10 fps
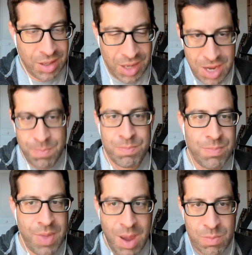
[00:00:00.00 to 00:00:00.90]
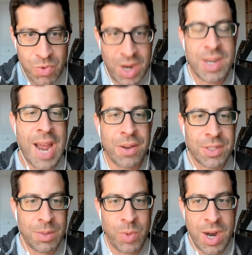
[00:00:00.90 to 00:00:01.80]
keep them written down
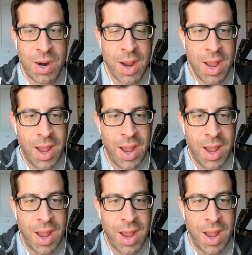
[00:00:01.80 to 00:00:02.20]
somewhere.